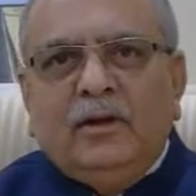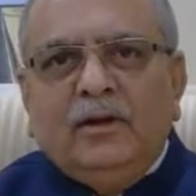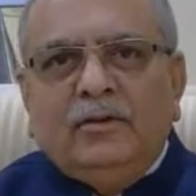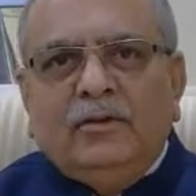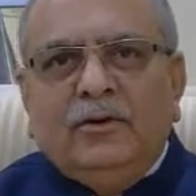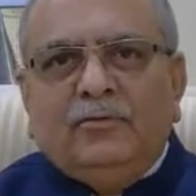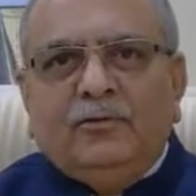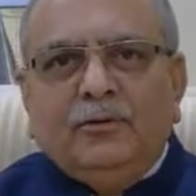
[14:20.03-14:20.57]

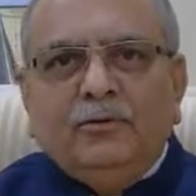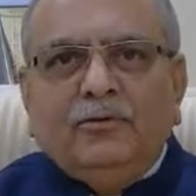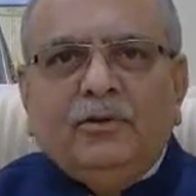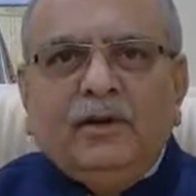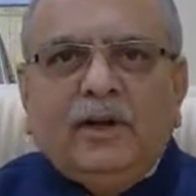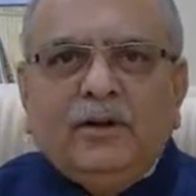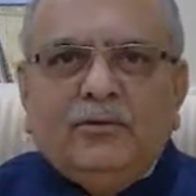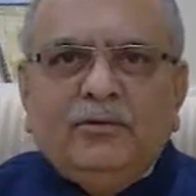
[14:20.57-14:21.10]
The
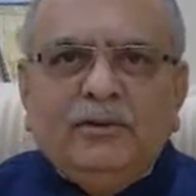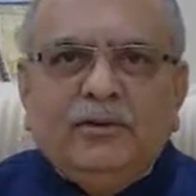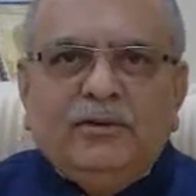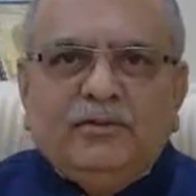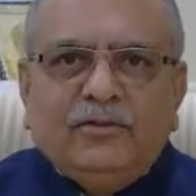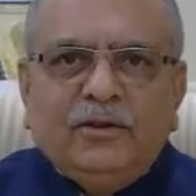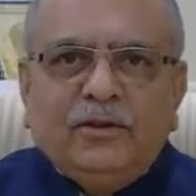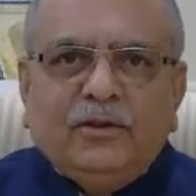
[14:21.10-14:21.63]
future
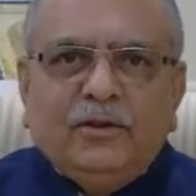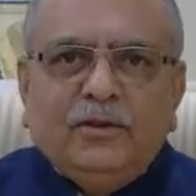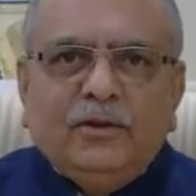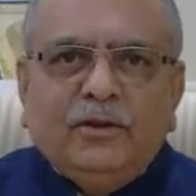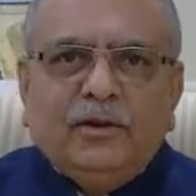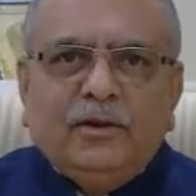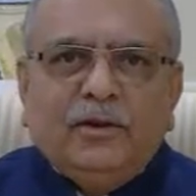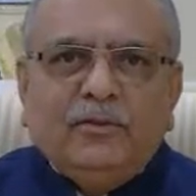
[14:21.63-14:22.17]
acquisition
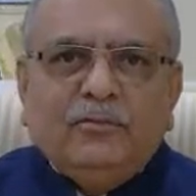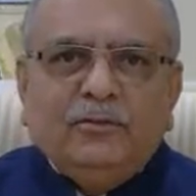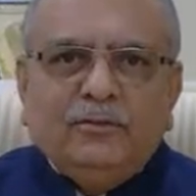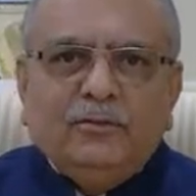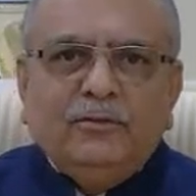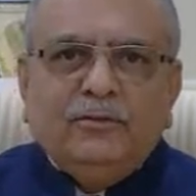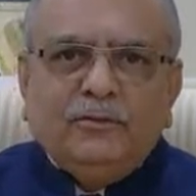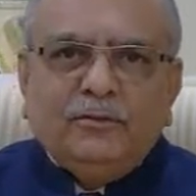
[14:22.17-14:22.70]

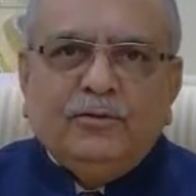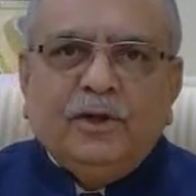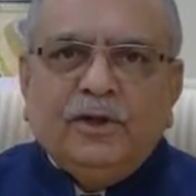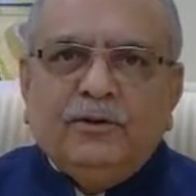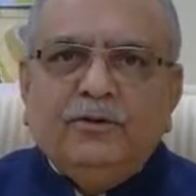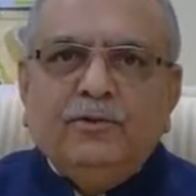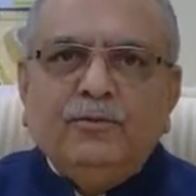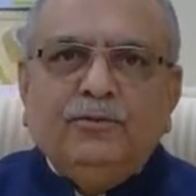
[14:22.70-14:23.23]

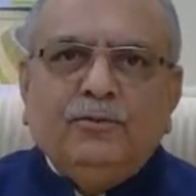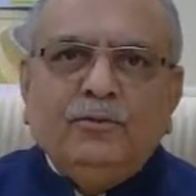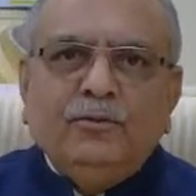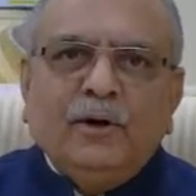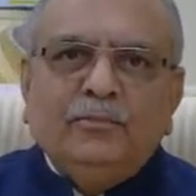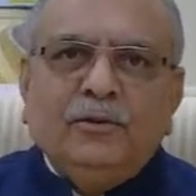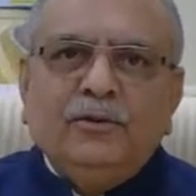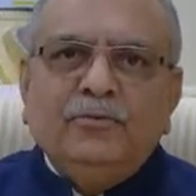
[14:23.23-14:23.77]
that used to
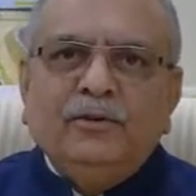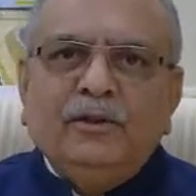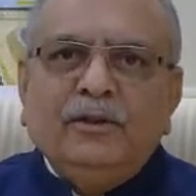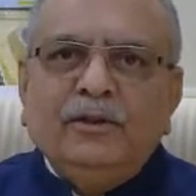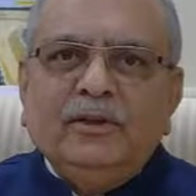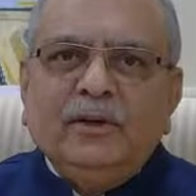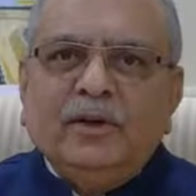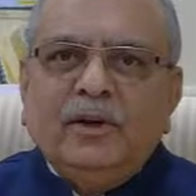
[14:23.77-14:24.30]
happen
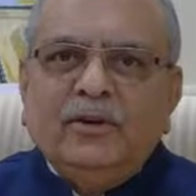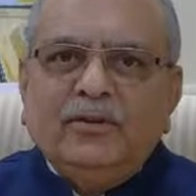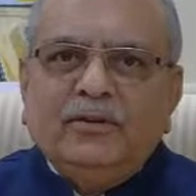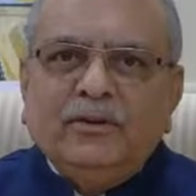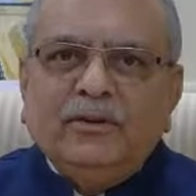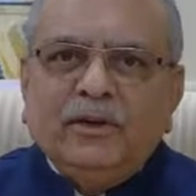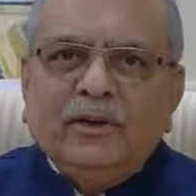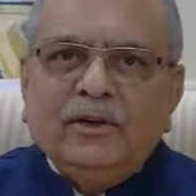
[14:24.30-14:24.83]
within the
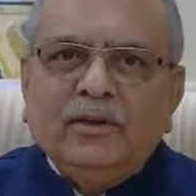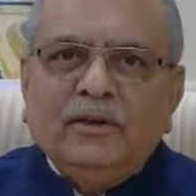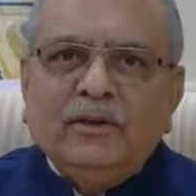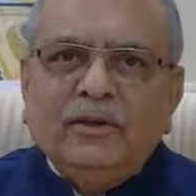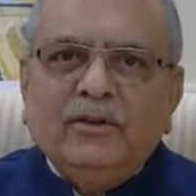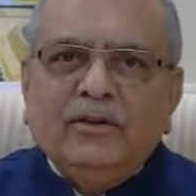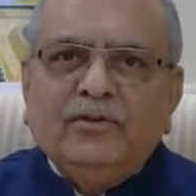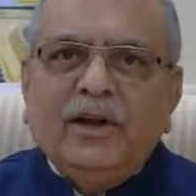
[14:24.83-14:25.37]
country
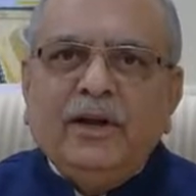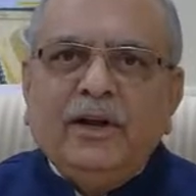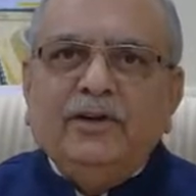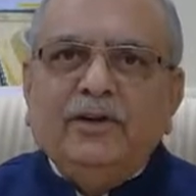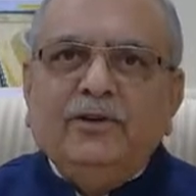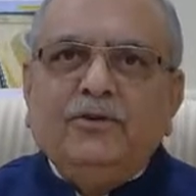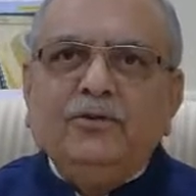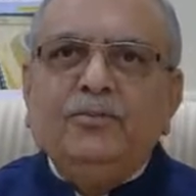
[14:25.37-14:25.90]
is
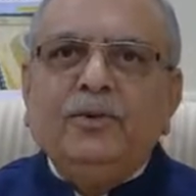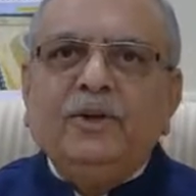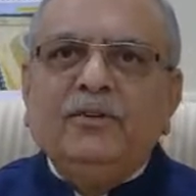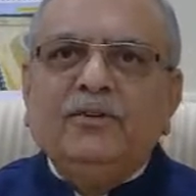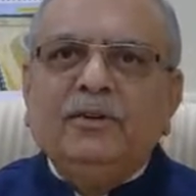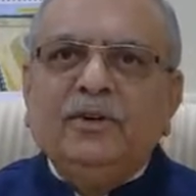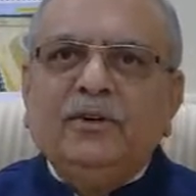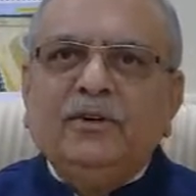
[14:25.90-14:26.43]

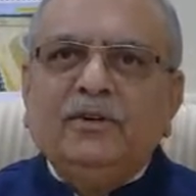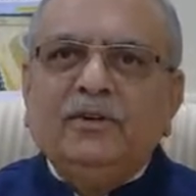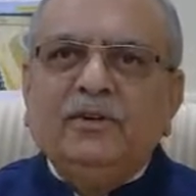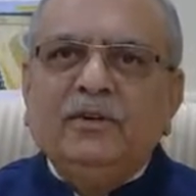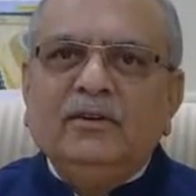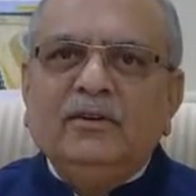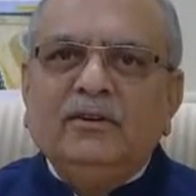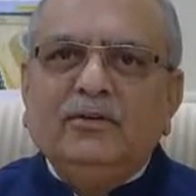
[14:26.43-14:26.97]
82%
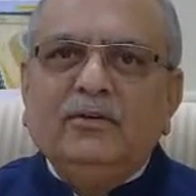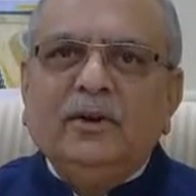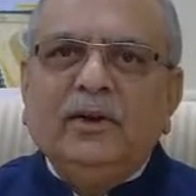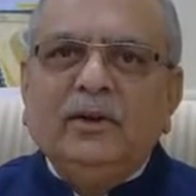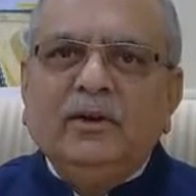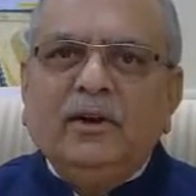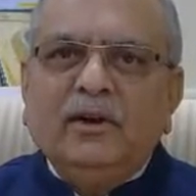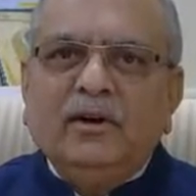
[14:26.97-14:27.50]

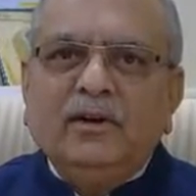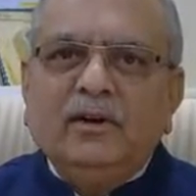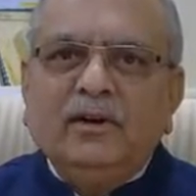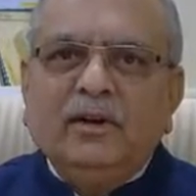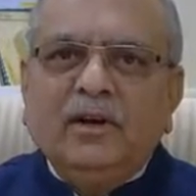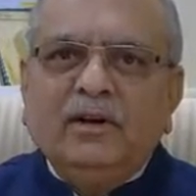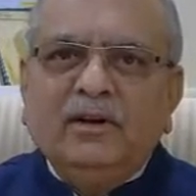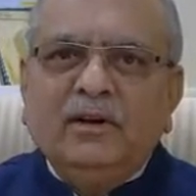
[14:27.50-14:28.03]
today under a
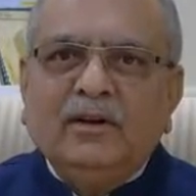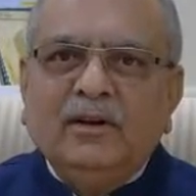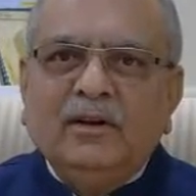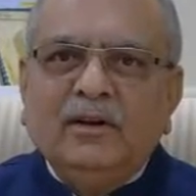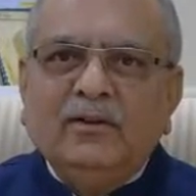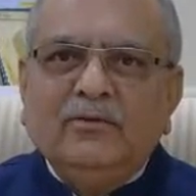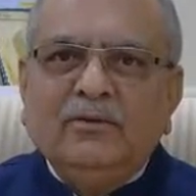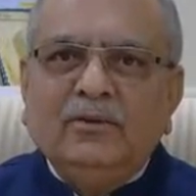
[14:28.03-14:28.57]

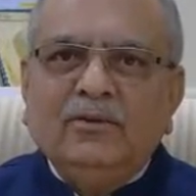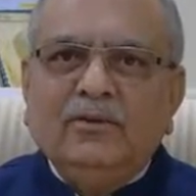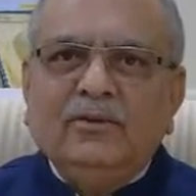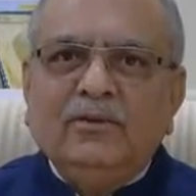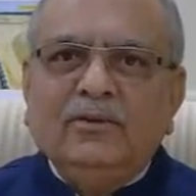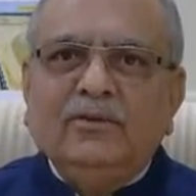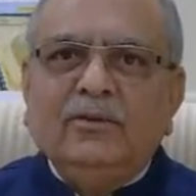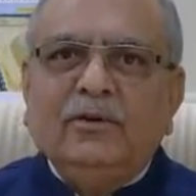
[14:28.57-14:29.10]
category which
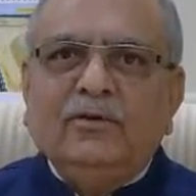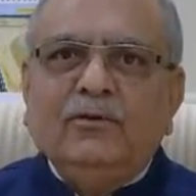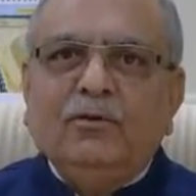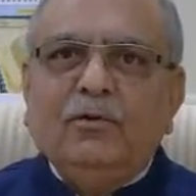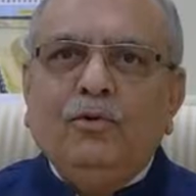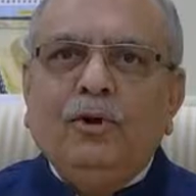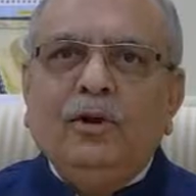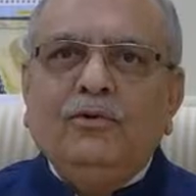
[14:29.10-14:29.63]
is reserved
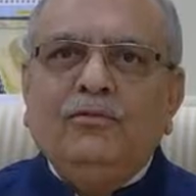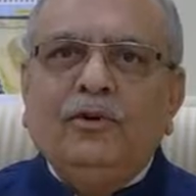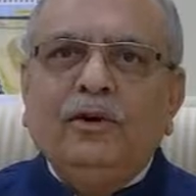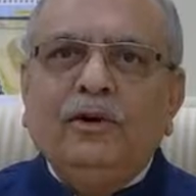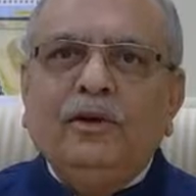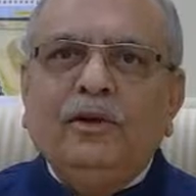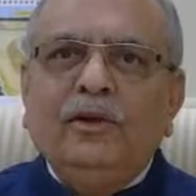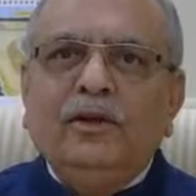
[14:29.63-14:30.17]
only for
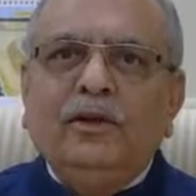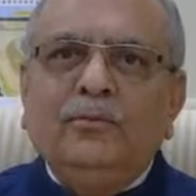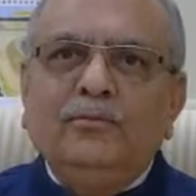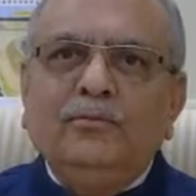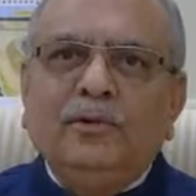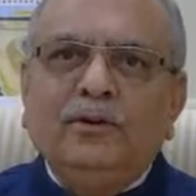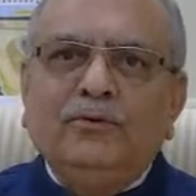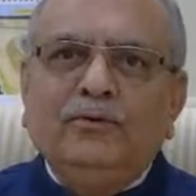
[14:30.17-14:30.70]
Indian
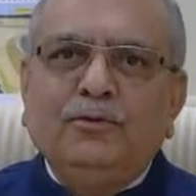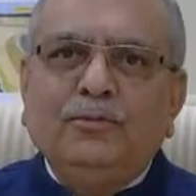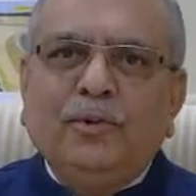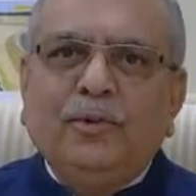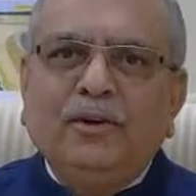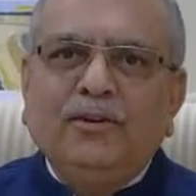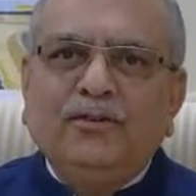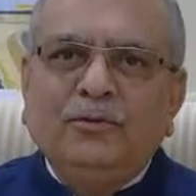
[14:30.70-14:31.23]
companies to
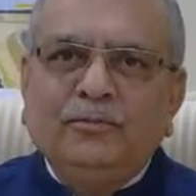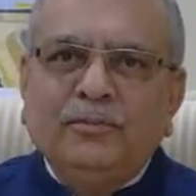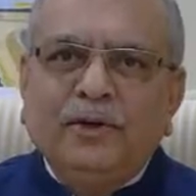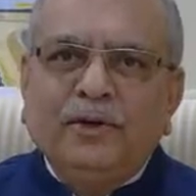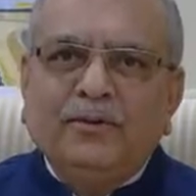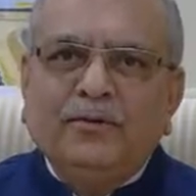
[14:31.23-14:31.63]
participate.